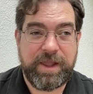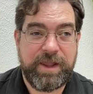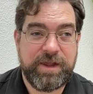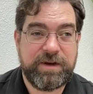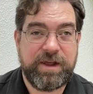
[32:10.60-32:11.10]

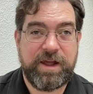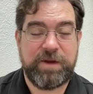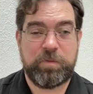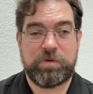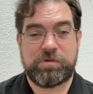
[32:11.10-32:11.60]
and
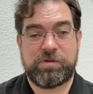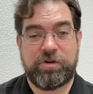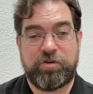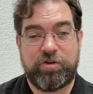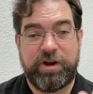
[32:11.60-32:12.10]
I will
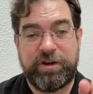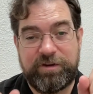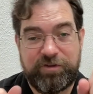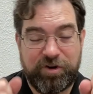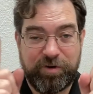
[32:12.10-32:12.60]
try and
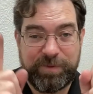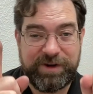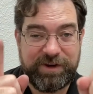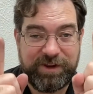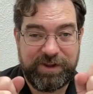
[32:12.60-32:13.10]

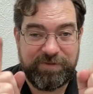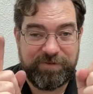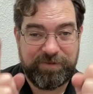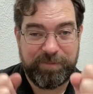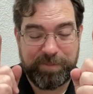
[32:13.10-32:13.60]
determine
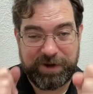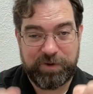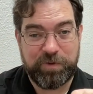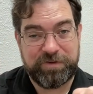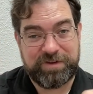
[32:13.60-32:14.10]
if my
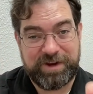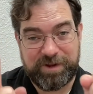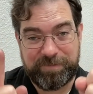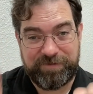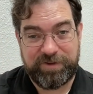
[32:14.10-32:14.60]
course can
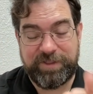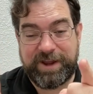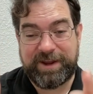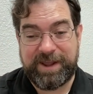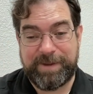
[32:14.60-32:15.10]
help fill
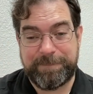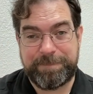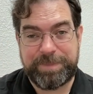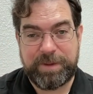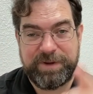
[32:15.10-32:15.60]
that gap,
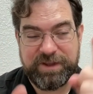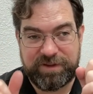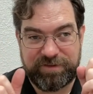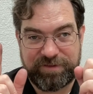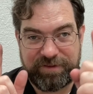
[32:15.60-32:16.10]

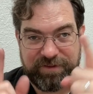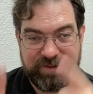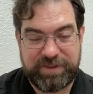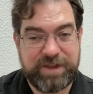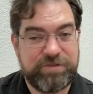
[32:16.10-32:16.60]
because
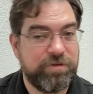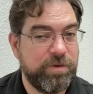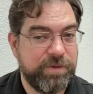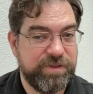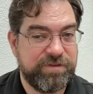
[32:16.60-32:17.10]
that's really
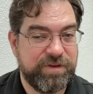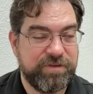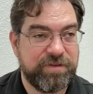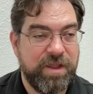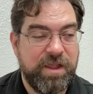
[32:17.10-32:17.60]
what this
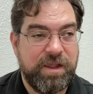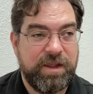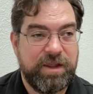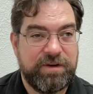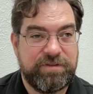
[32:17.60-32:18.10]
is.
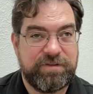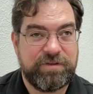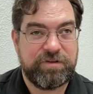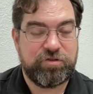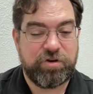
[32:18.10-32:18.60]
It's
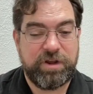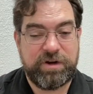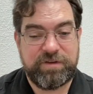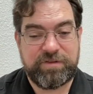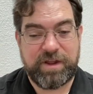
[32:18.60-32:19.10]
trying to
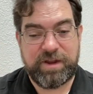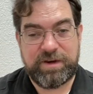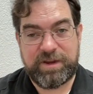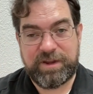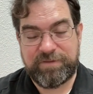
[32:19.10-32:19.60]

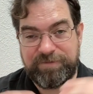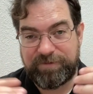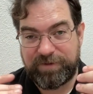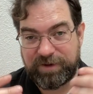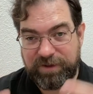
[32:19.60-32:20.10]
decide if
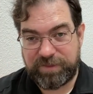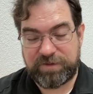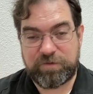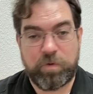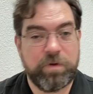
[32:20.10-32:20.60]

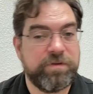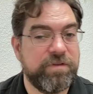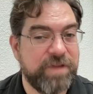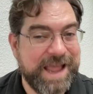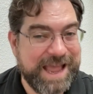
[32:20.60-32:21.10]
this course
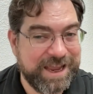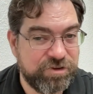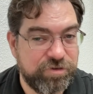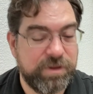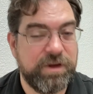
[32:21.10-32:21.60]
is
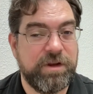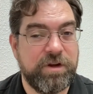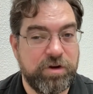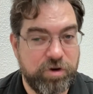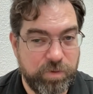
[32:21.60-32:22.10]
actually
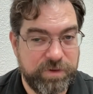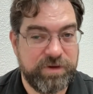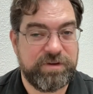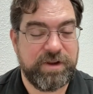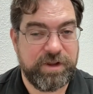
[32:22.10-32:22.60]

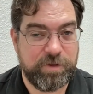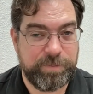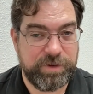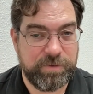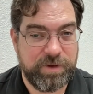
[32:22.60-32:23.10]
going to
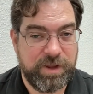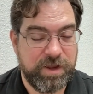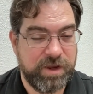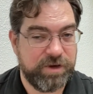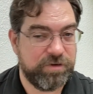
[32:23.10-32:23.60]
help you.
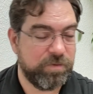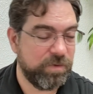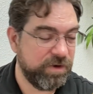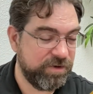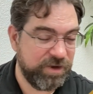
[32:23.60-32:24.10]
I don't
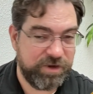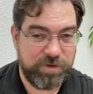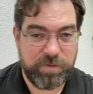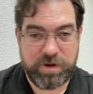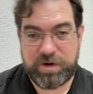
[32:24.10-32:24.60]
want to take
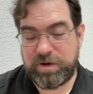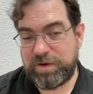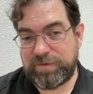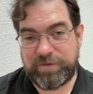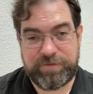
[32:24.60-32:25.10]
you on
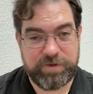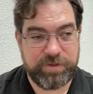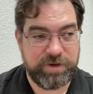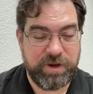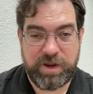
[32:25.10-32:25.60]
if I feel
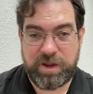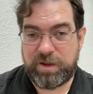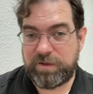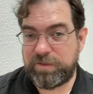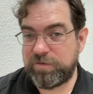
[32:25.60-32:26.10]
that
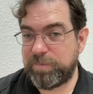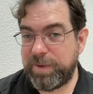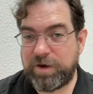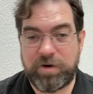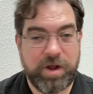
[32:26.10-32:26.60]
there's
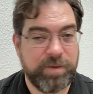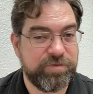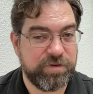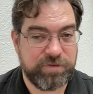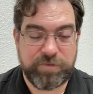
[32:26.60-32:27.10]
better
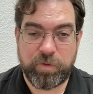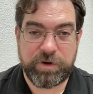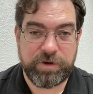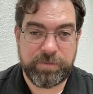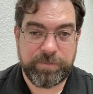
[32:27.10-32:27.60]
options for
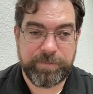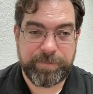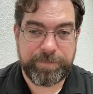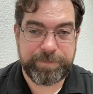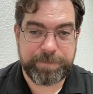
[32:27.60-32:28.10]
you.
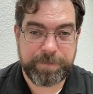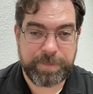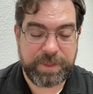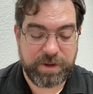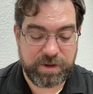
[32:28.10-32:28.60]

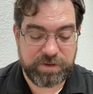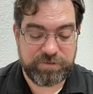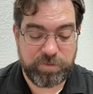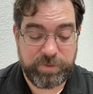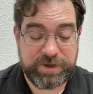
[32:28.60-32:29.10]

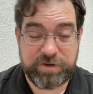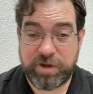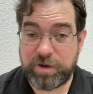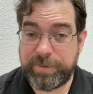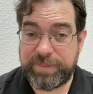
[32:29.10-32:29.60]
So we can
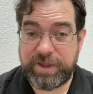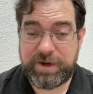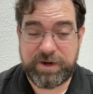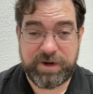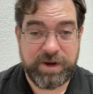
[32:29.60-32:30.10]
talk about
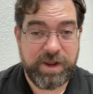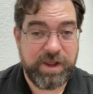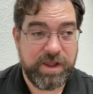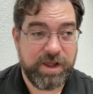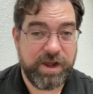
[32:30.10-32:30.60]
that, and
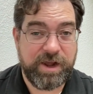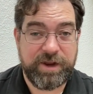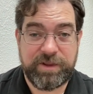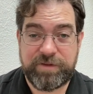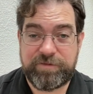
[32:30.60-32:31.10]

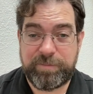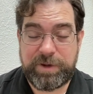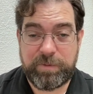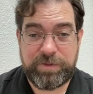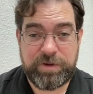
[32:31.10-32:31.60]
I'd love to
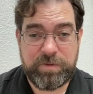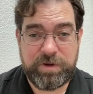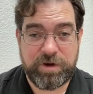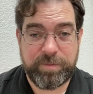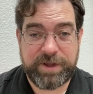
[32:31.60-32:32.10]
meet with you,
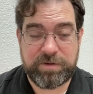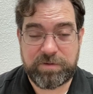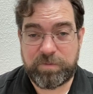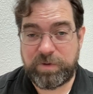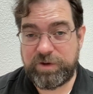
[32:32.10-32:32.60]
hear about
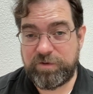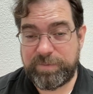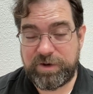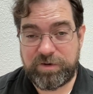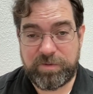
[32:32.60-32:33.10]
what you've
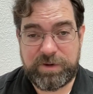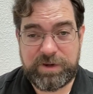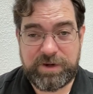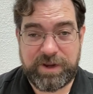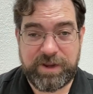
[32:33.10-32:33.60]
been
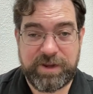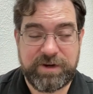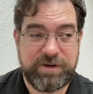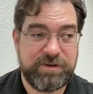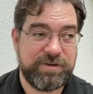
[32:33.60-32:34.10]
doing,
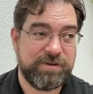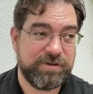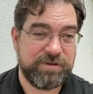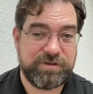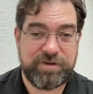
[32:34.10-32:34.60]
and
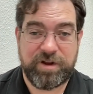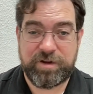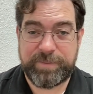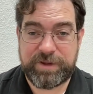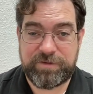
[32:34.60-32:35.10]
talk
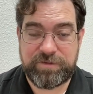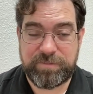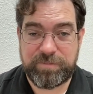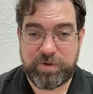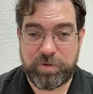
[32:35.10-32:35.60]
about
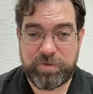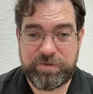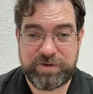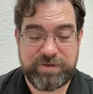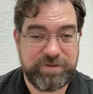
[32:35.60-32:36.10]
some
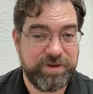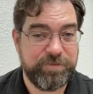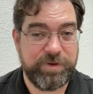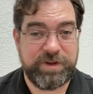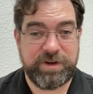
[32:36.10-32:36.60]
goals and see
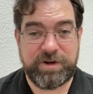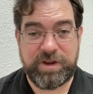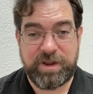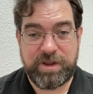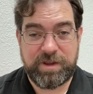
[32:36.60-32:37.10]
if we can
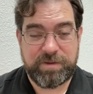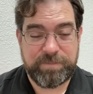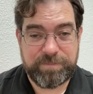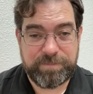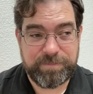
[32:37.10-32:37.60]

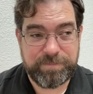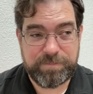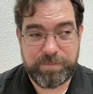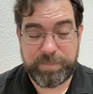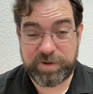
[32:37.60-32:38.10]

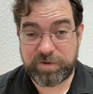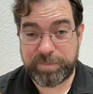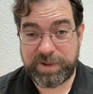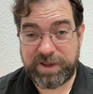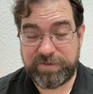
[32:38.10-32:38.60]
build a
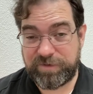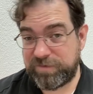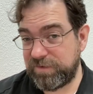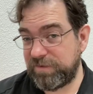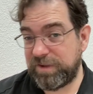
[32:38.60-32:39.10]
plan for
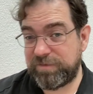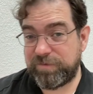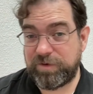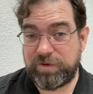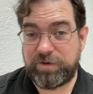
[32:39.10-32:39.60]
success
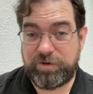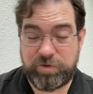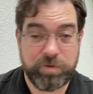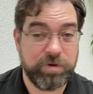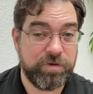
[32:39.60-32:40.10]
for
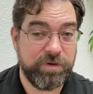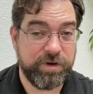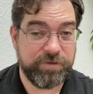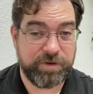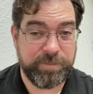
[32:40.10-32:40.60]
your
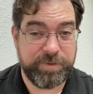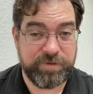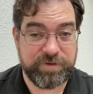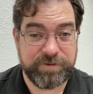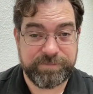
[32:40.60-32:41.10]
career as a
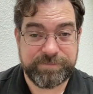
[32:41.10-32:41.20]
composer.